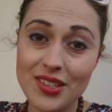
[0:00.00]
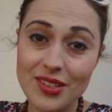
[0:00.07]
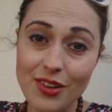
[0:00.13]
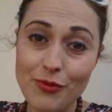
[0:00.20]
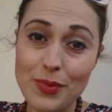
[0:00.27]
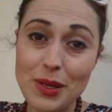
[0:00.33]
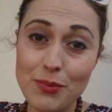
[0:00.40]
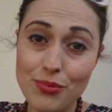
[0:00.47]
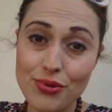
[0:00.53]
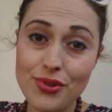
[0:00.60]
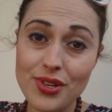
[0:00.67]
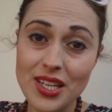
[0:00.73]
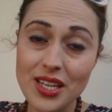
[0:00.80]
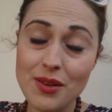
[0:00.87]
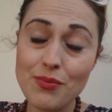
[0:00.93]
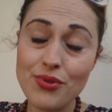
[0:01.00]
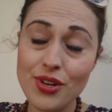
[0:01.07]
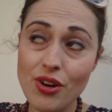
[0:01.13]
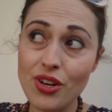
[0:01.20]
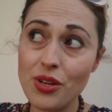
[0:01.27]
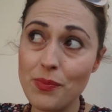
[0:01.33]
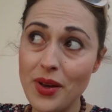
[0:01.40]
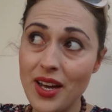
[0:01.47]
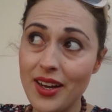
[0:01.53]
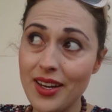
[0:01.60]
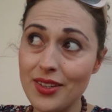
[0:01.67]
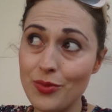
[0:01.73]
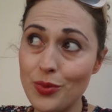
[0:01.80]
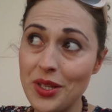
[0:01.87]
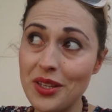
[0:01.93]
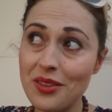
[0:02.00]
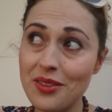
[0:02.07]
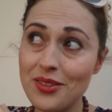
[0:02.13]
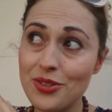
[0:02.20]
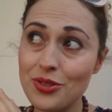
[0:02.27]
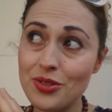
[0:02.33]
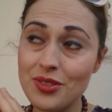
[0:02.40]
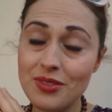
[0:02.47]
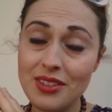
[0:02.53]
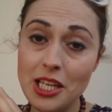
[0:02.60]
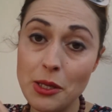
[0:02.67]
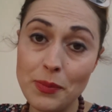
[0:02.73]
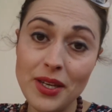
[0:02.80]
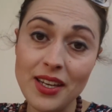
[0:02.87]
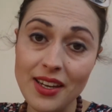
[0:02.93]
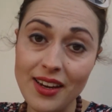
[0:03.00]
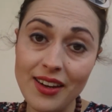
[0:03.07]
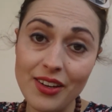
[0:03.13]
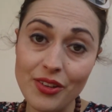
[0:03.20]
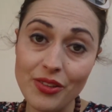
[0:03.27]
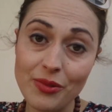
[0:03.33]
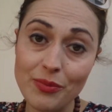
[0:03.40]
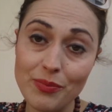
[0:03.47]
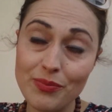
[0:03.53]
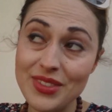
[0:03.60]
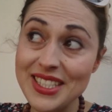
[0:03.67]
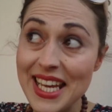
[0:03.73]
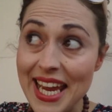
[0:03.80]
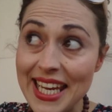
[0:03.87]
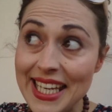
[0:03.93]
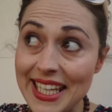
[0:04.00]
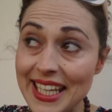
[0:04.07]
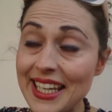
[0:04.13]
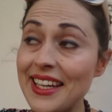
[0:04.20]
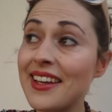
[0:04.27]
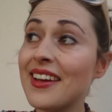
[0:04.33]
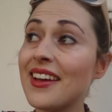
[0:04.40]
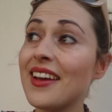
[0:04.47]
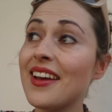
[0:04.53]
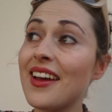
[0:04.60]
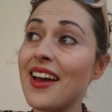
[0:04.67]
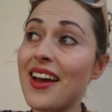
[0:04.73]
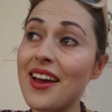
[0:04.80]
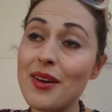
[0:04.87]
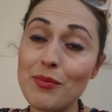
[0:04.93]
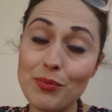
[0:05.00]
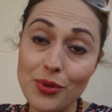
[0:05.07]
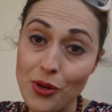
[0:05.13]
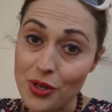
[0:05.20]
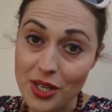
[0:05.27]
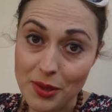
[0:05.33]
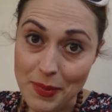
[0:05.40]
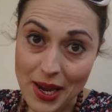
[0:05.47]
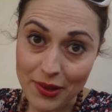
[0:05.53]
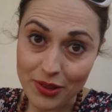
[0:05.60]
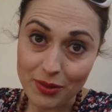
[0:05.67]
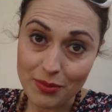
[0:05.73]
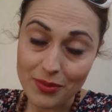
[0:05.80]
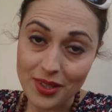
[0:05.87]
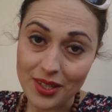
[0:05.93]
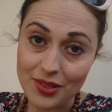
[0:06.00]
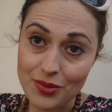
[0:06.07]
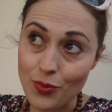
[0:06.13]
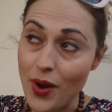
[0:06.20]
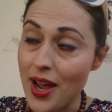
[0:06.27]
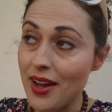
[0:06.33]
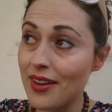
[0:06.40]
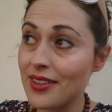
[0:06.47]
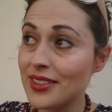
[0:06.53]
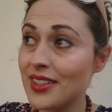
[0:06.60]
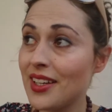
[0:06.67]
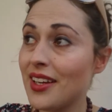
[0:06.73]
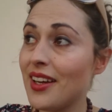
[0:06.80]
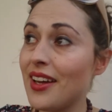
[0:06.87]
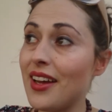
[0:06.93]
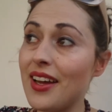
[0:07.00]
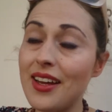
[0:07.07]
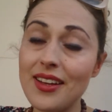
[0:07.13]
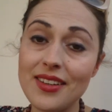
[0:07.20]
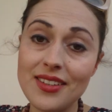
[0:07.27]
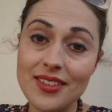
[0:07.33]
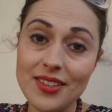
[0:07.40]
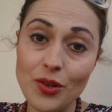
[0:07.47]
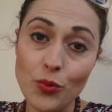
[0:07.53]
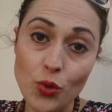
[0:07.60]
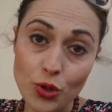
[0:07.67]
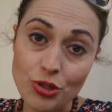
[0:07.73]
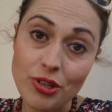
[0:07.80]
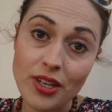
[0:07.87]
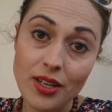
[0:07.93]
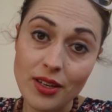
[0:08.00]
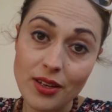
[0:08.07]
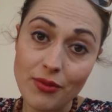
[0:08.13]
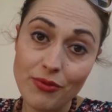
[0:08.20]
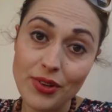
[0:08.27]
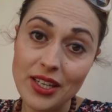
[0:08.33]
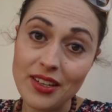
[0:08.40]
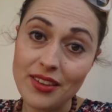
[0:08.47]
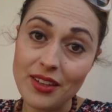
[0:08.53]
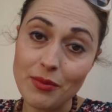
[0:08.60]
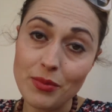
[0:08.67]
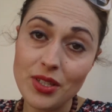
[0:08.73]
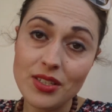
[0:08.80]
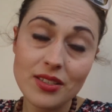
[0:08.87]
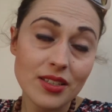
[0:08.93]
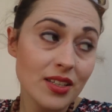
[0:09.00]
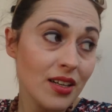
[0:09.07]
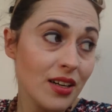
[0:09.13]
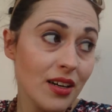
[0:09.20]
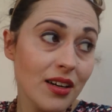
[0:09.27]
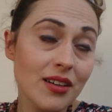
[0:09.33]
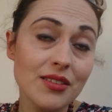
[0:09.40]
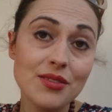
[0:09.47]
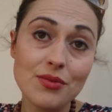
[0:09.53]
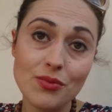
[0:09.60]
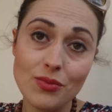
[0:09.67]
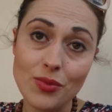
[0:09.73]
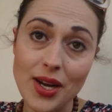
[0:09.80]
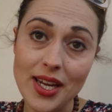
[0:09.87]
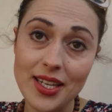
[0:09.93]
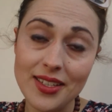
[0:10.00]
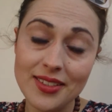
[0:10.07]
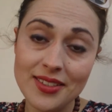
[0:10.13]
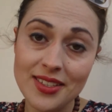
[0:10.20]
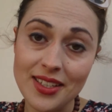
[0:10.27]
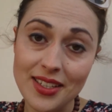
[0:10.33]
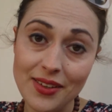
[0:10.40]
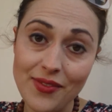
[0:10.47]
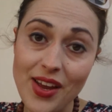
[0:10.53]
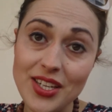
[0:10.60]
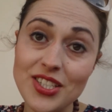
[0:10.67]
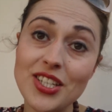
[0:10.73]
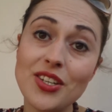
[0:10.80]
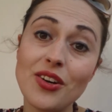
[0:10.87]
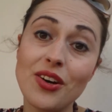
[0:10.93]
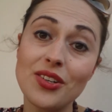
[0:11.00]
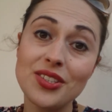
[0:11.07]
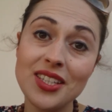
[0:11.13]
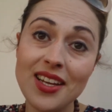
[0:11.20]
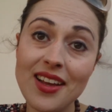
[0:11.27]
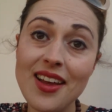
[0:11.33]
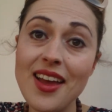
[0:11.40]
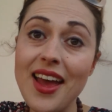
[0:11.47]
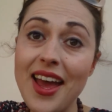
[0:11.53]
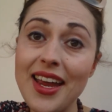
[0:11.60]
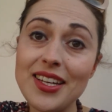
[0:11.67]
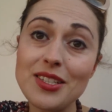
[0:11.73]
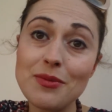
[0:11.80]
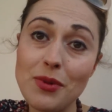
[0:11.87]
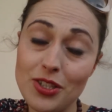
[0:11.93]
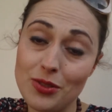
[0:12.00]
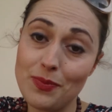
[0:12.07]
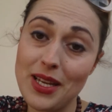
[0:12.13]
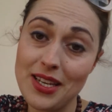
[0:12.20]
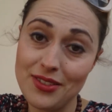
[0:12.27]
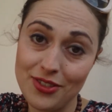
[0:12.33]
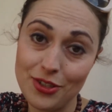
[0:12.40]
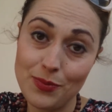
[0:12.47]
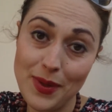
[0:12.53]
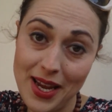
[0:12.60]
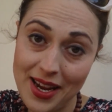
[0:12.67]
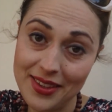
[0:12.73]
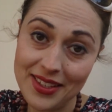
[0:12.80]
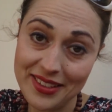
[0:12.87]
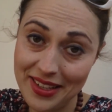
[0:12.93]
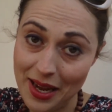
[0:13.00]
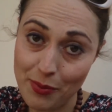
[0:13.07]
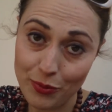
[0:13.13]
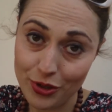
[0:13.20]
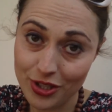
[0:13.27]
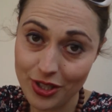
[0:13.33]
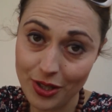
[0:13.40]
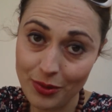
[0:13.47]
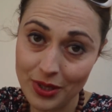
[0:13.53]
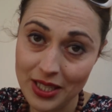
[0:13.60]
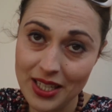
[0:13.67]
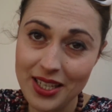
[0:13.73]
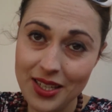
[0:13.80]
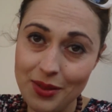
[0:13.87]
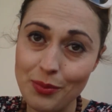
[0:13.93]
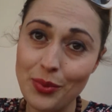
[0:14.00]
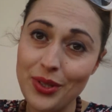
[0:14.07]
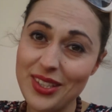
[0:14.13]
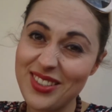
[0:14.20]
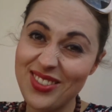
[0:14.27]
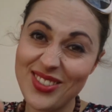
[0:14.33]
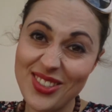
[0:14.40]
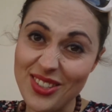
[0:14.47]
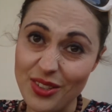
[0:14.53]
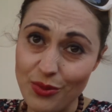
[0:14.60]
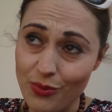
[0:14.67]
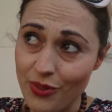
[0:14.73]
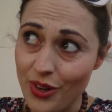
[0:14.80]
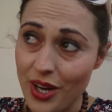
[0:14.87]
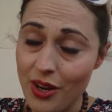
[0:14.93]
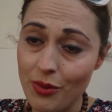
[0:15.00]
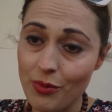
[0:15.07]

So I've been pretty preoccupied with just keeping an eye on them daily, blogging about them as well, and watering and feeding them because I can't wait. And I've actually got a tomato plant just behind this camera too, but it doesn't look very